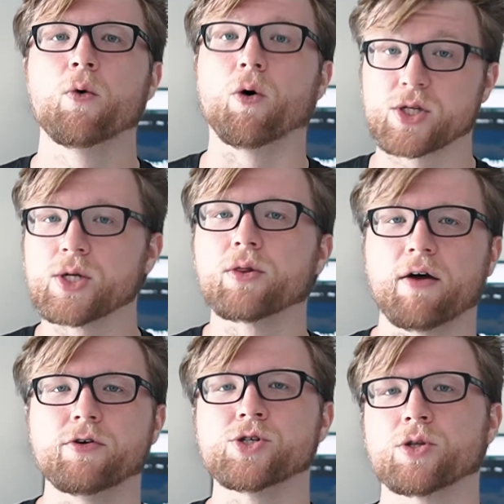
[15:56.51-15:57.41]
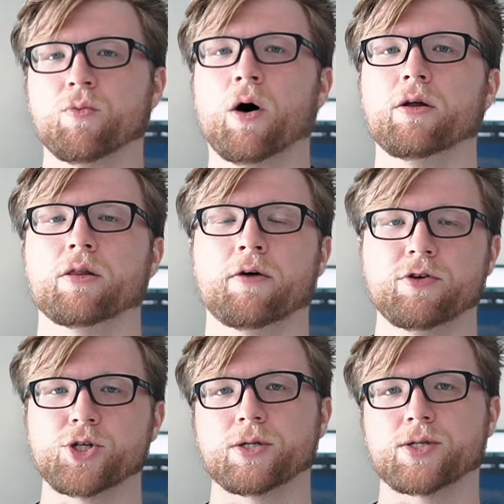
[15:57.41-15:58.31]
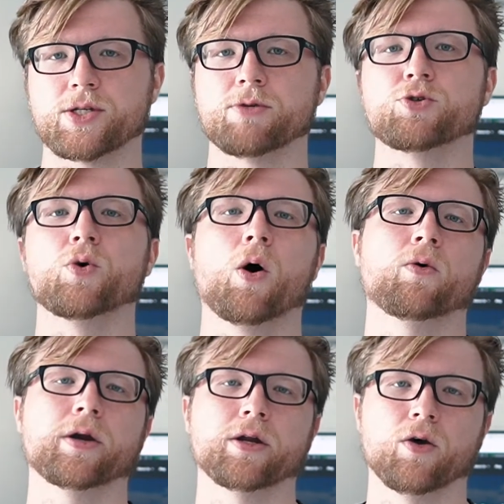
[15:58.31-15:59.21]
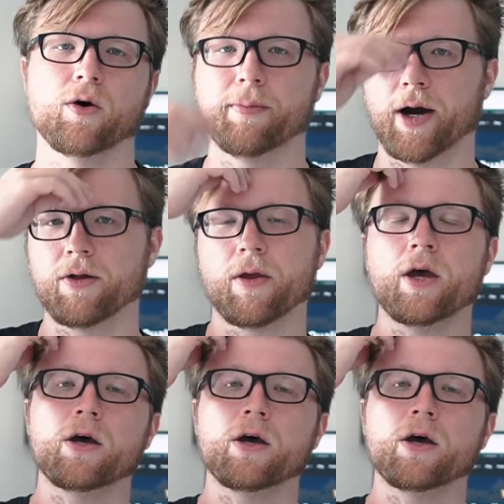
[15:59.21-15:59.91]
while still leveraging systems you already know about.